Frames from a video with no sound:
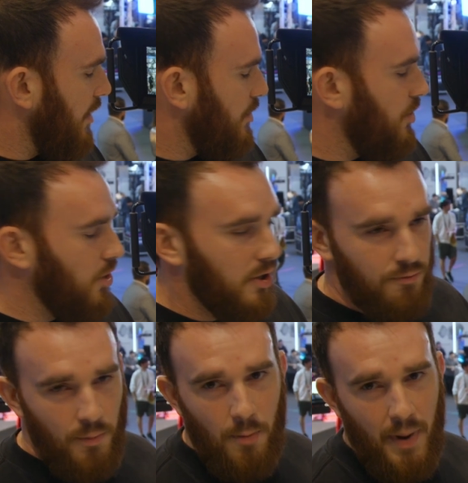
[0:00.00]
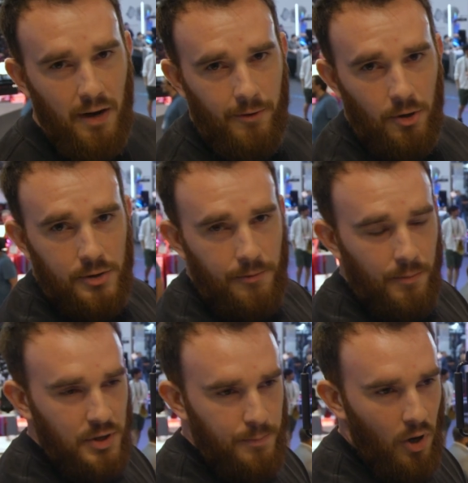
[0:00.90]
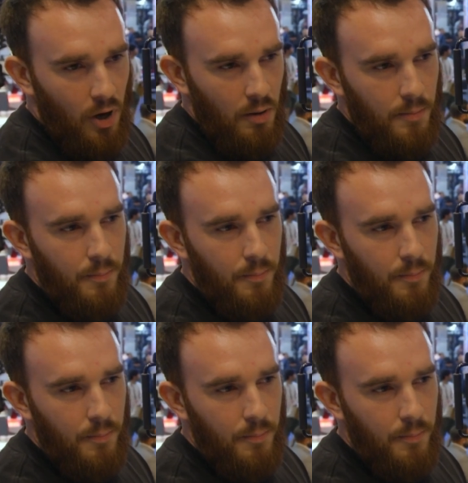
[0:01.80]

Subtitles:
actually adjust remote back focus from this pot.